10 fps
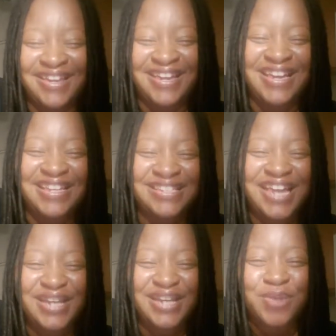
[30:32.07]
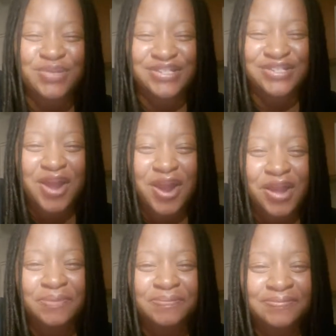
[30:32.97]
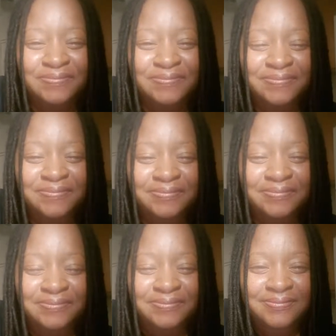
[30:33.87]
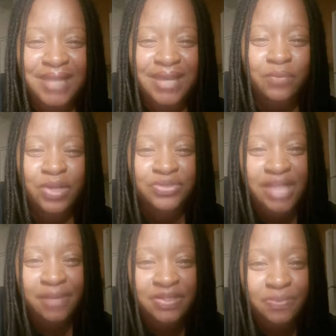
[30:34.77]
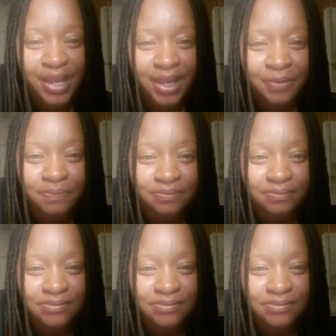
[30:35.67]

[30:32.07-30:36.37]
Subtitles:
He said, "Don't start." What'd you say, Miss Pam?